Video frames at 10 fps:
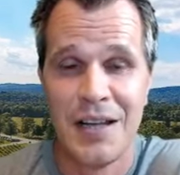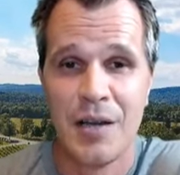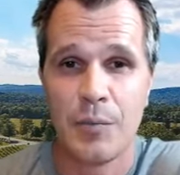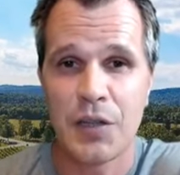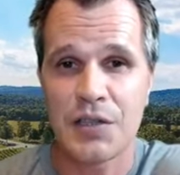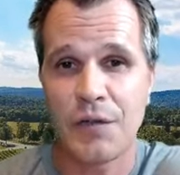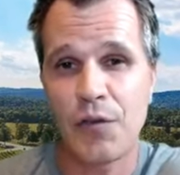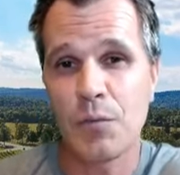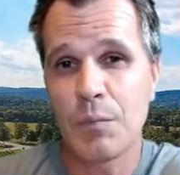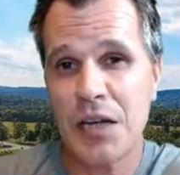Because if
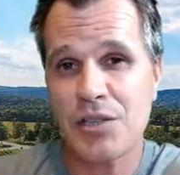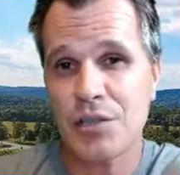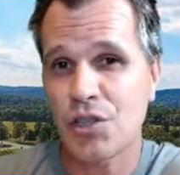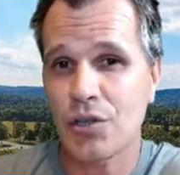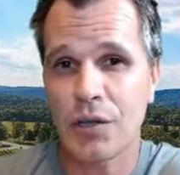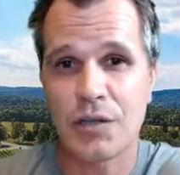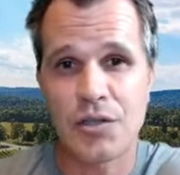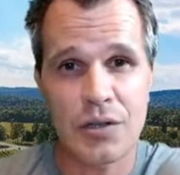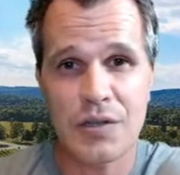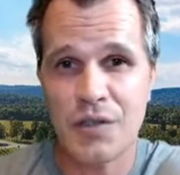you measure sugars,
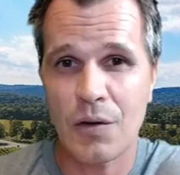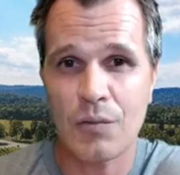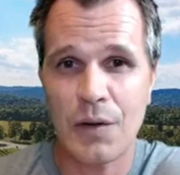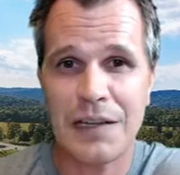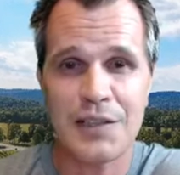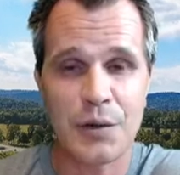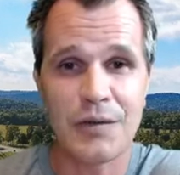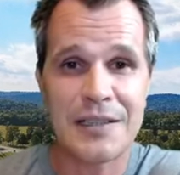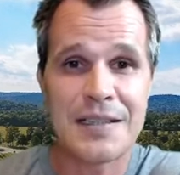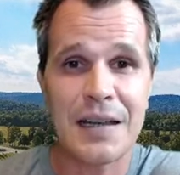sugars are not really sort of
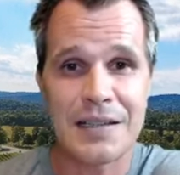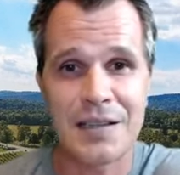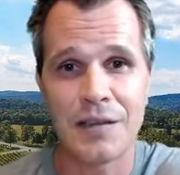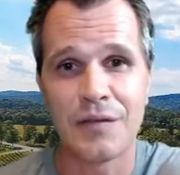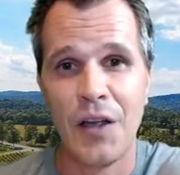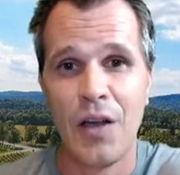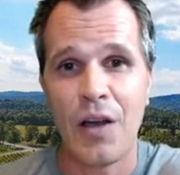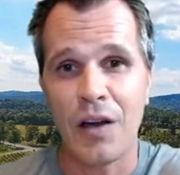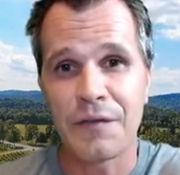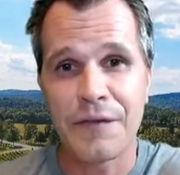indicative
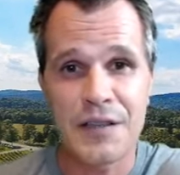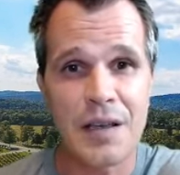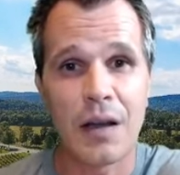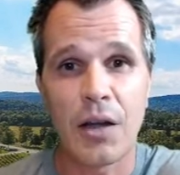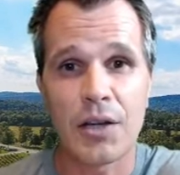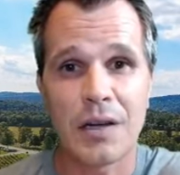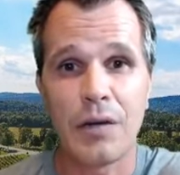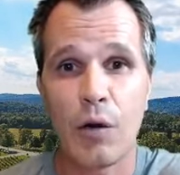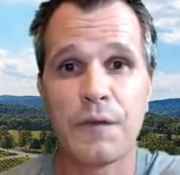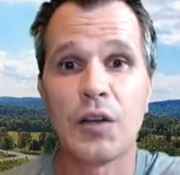of
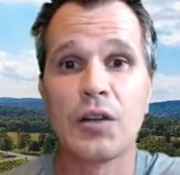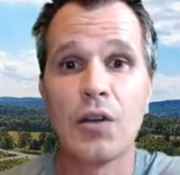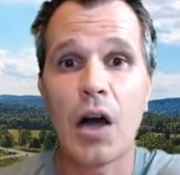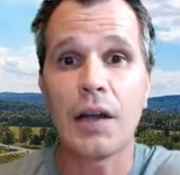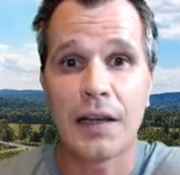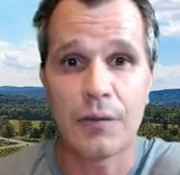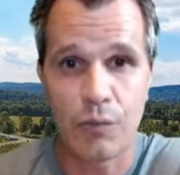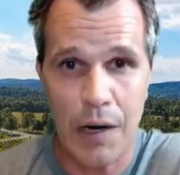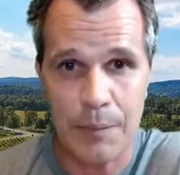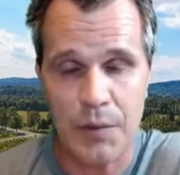physiological or phenolic
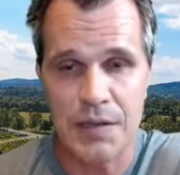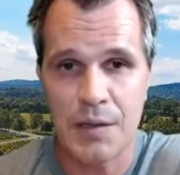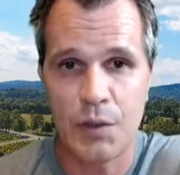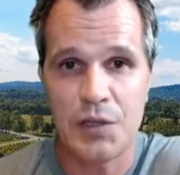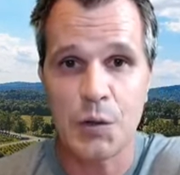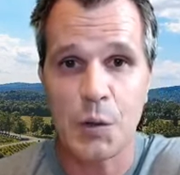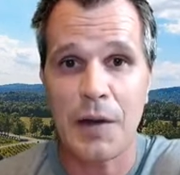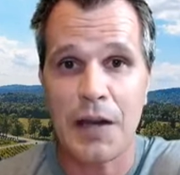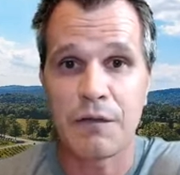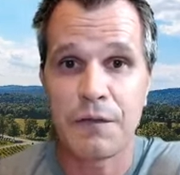ripeness. And when you talk
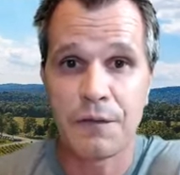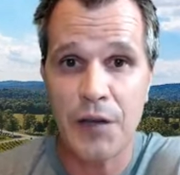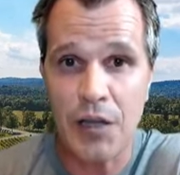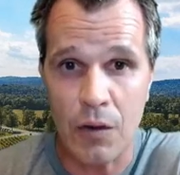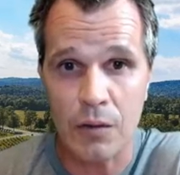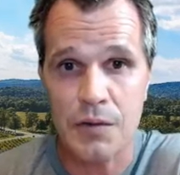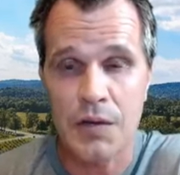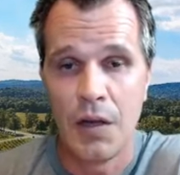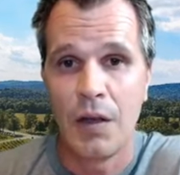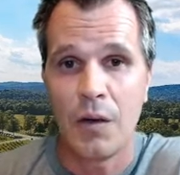about phenols
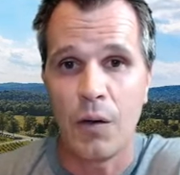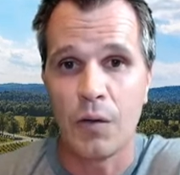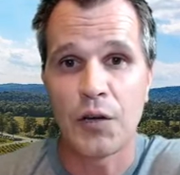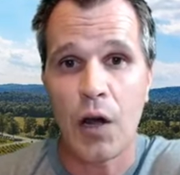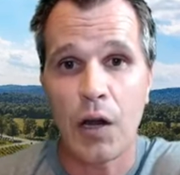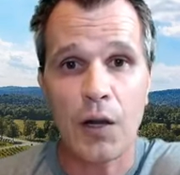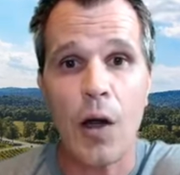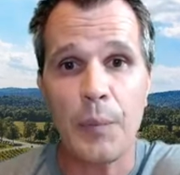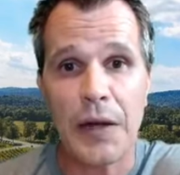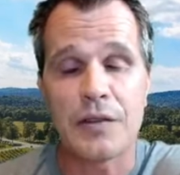or phenolic
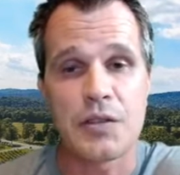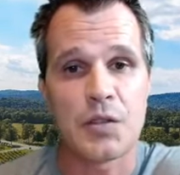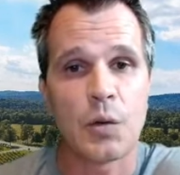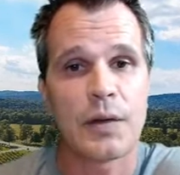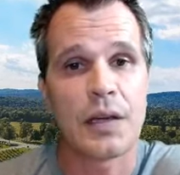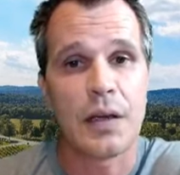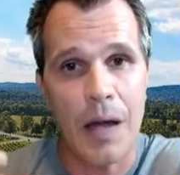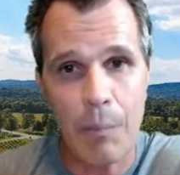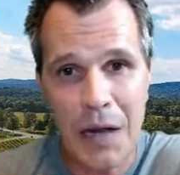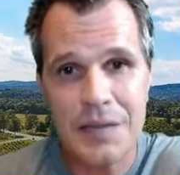compounds, you're talking,
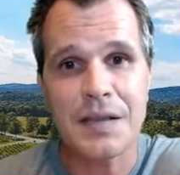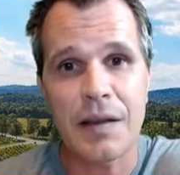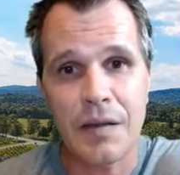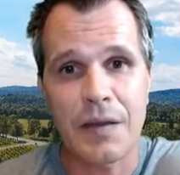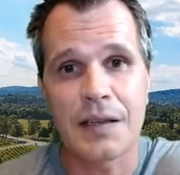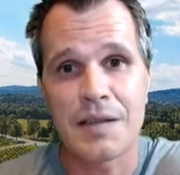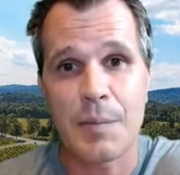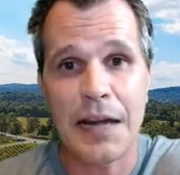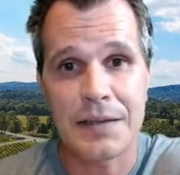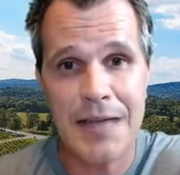amongst other things,
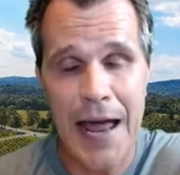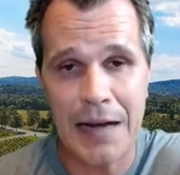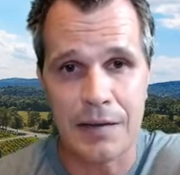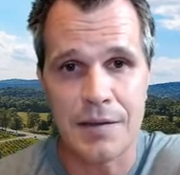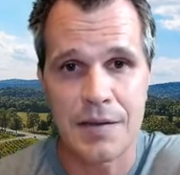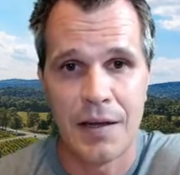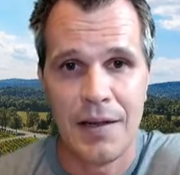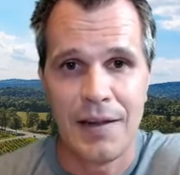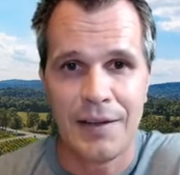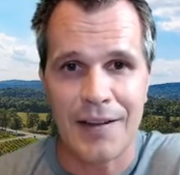about tannins.
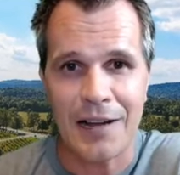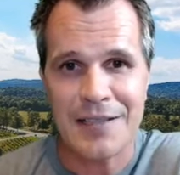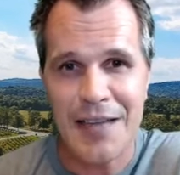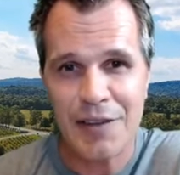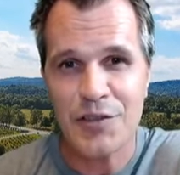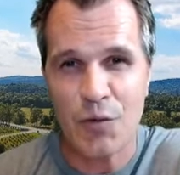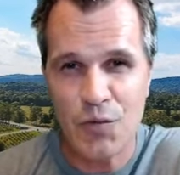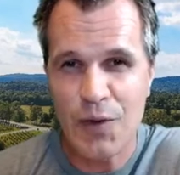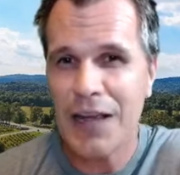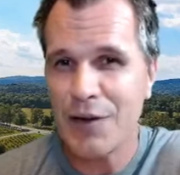Now, tannins are
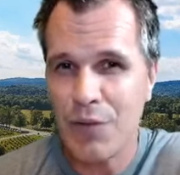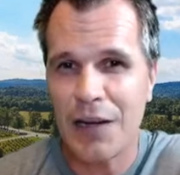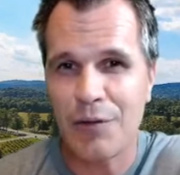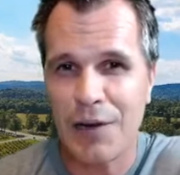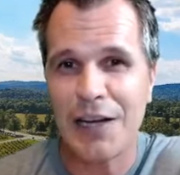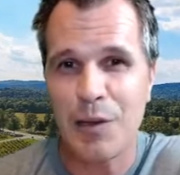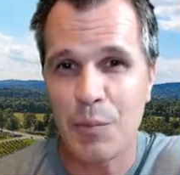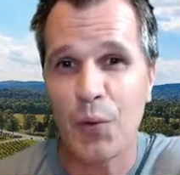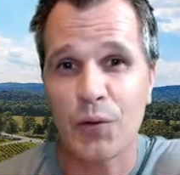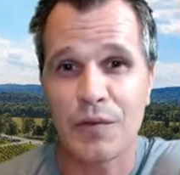really, really, really
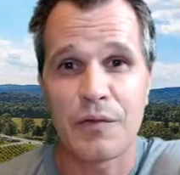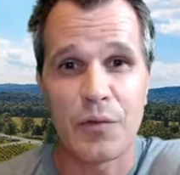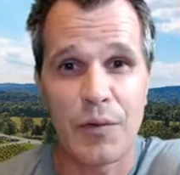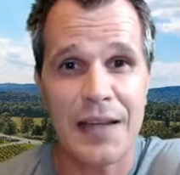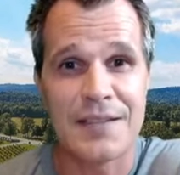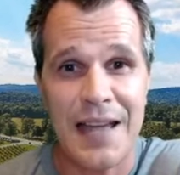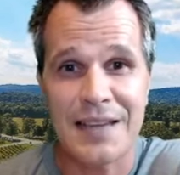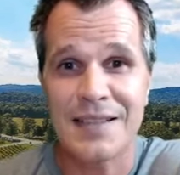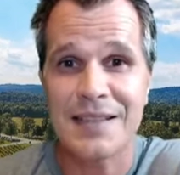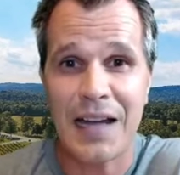important for reds,
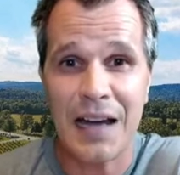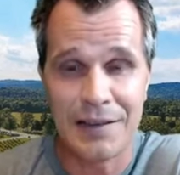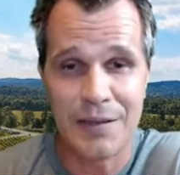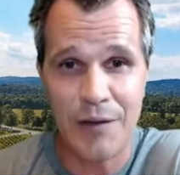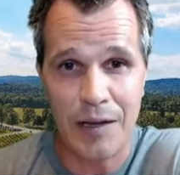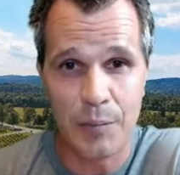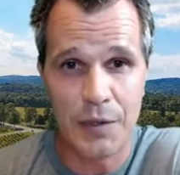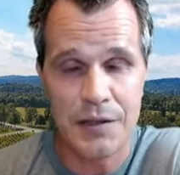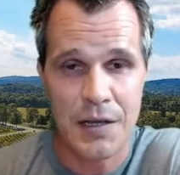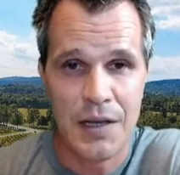as is color
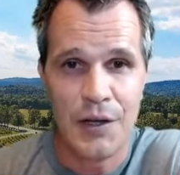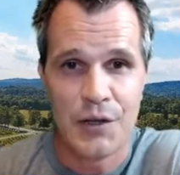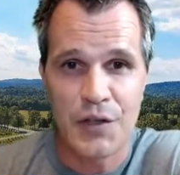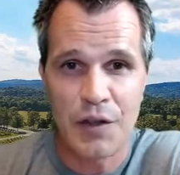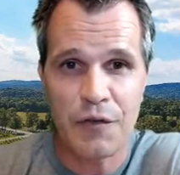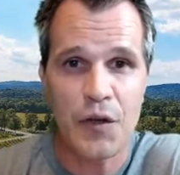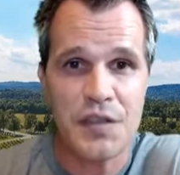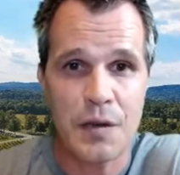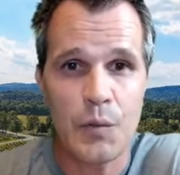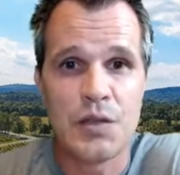development. So the first
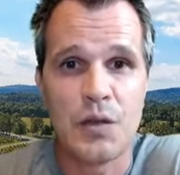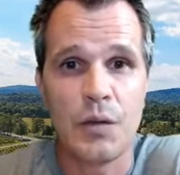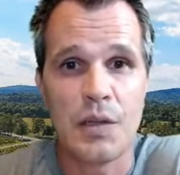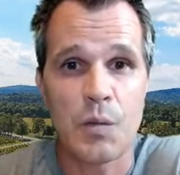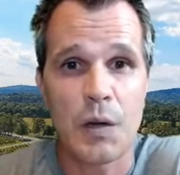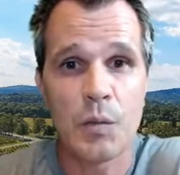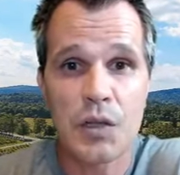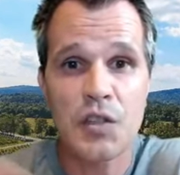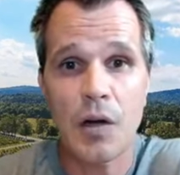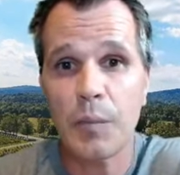thing we do is when we're
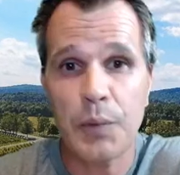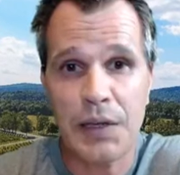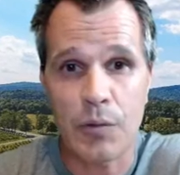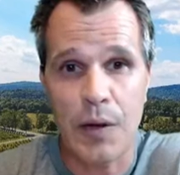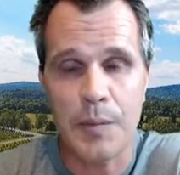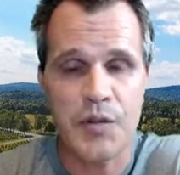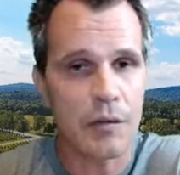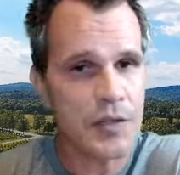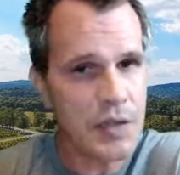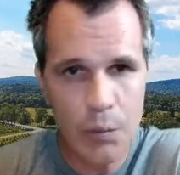sampling grapes,
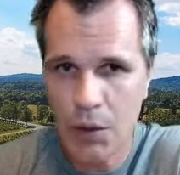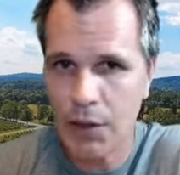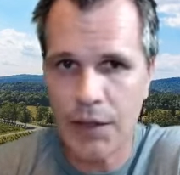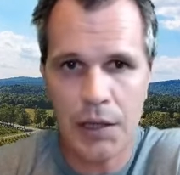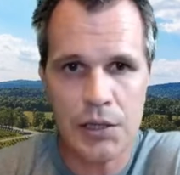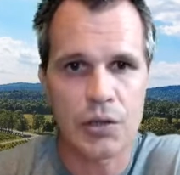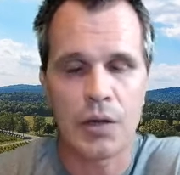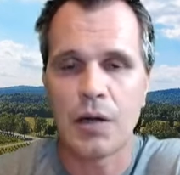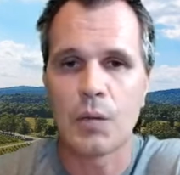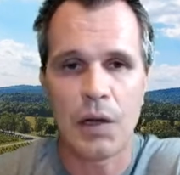obviously we're looking at
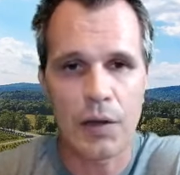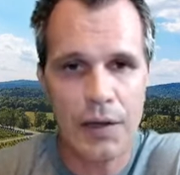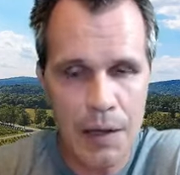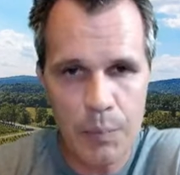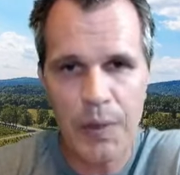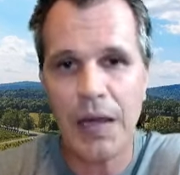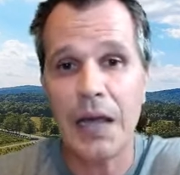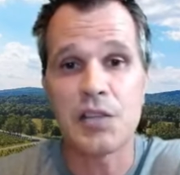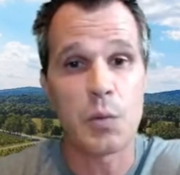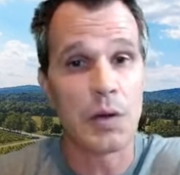sugar, we're looking at
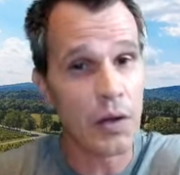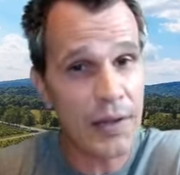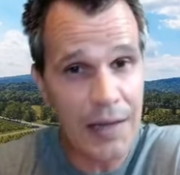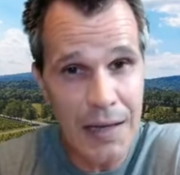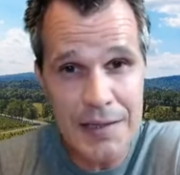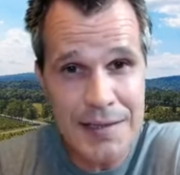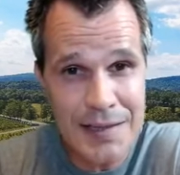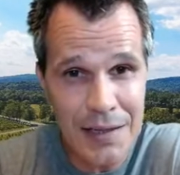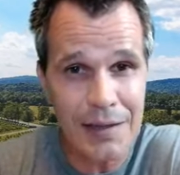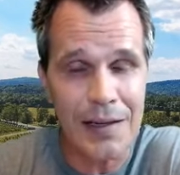pH, we're looking at
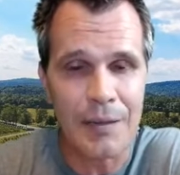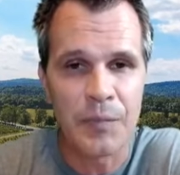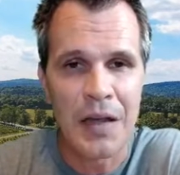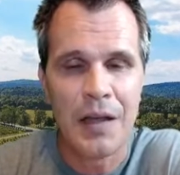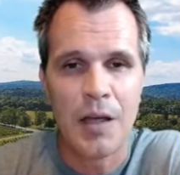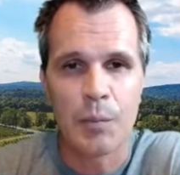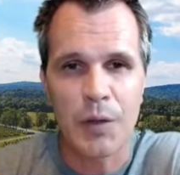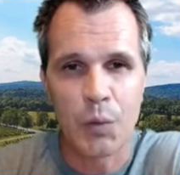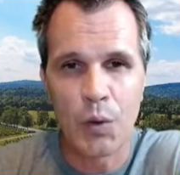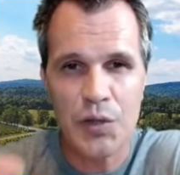acidity,
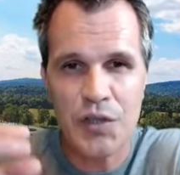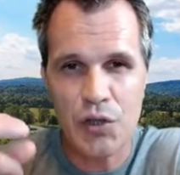but we're also